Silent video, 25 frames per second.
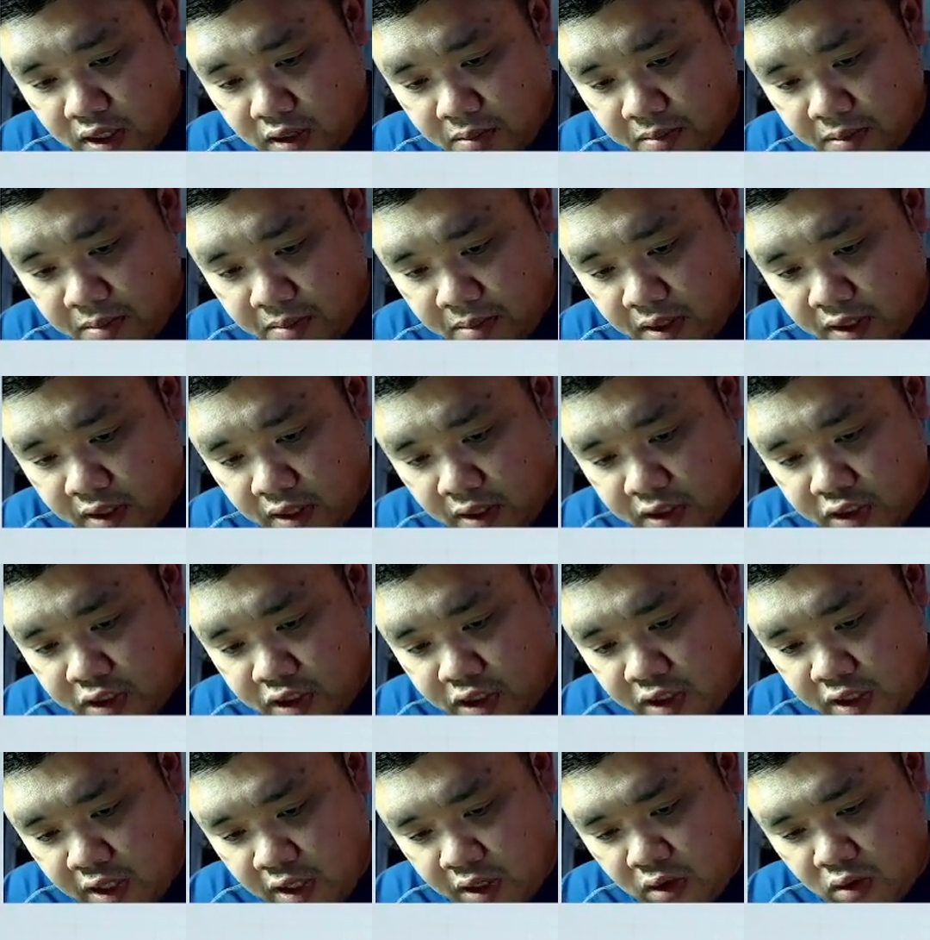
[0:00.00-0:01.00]
I'm going to make
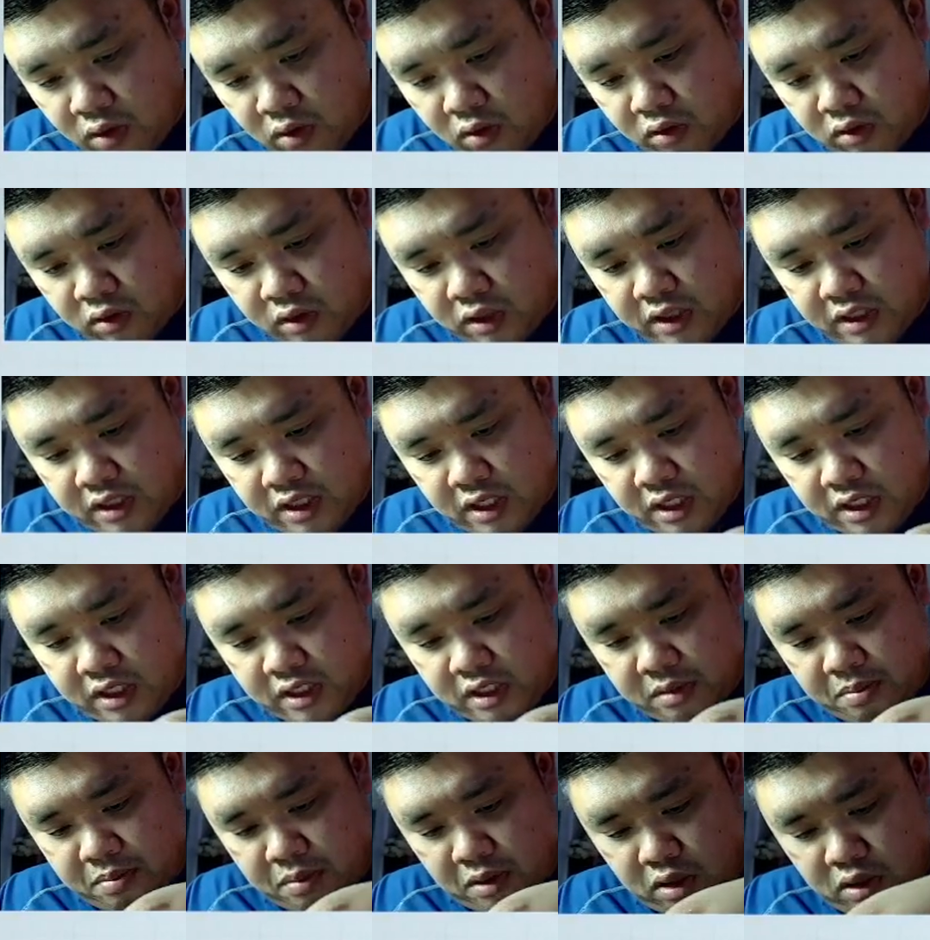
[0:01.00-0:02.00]
sure that hole is
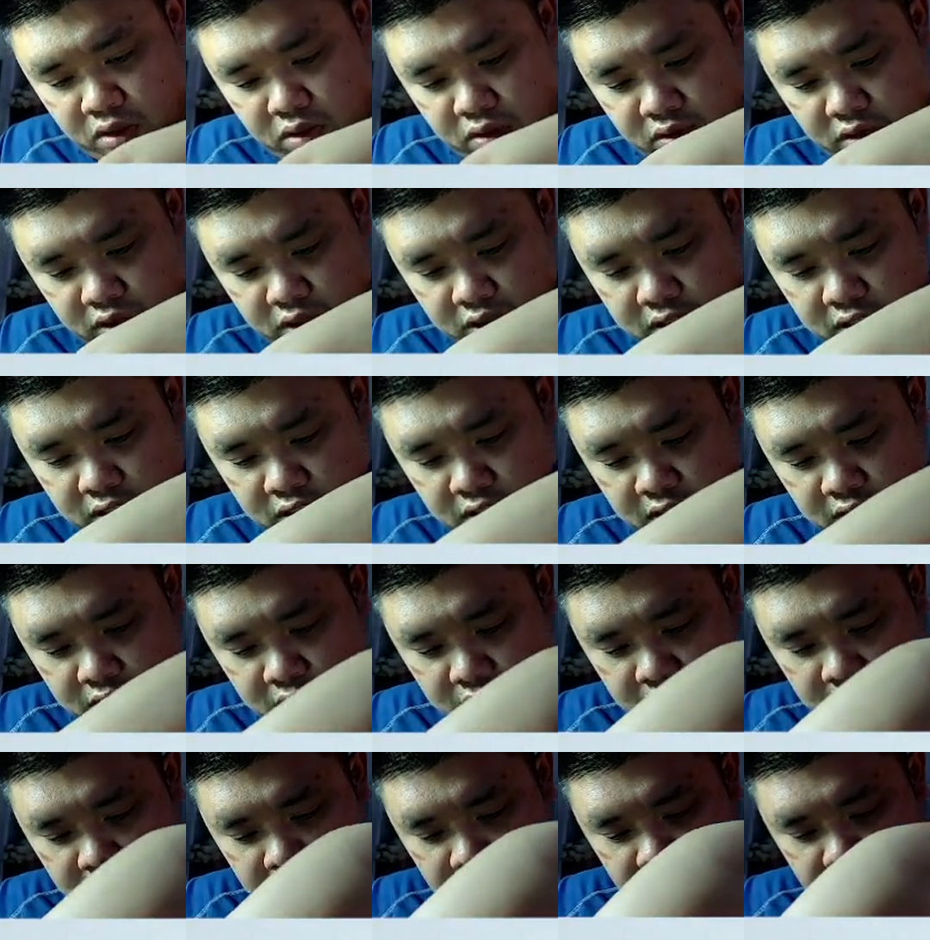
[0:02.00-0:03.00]
exposed
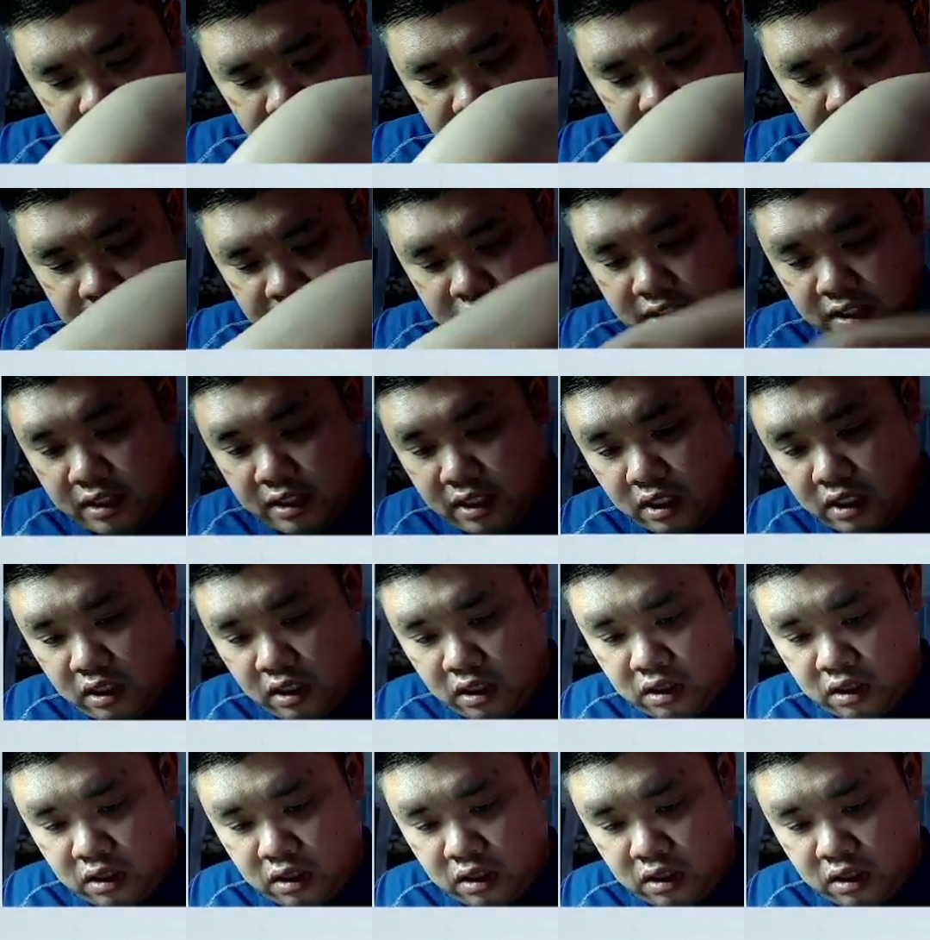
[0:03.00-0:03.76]
nicely